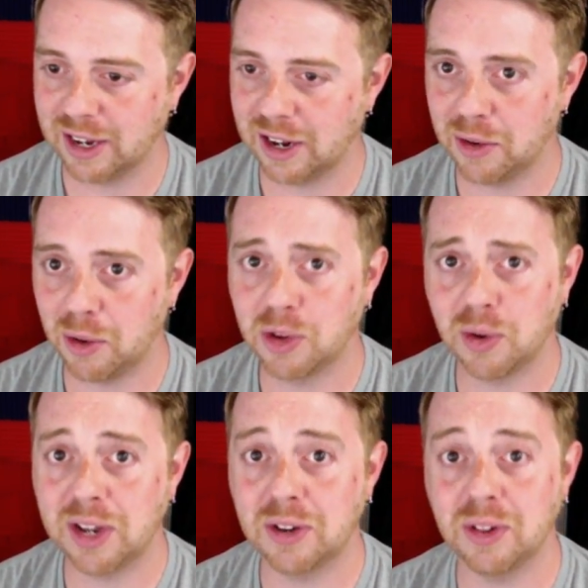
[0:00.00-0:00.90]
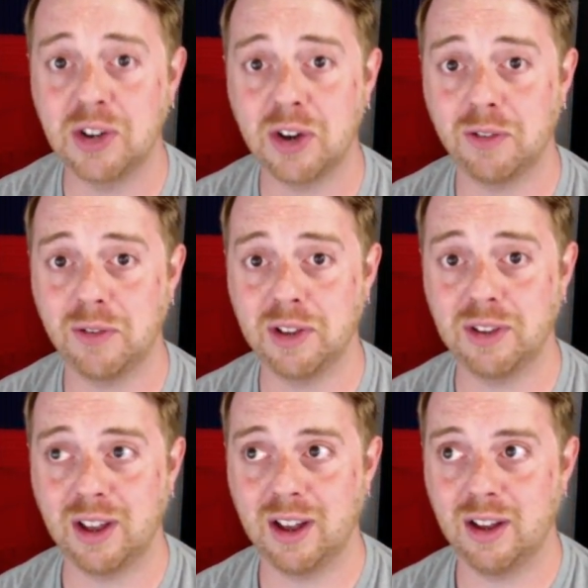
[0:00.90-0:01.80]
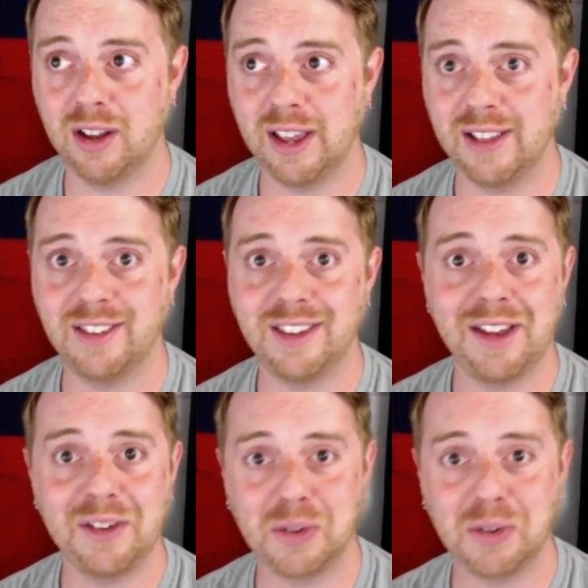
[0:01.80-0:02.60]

And I get to leech off of his insane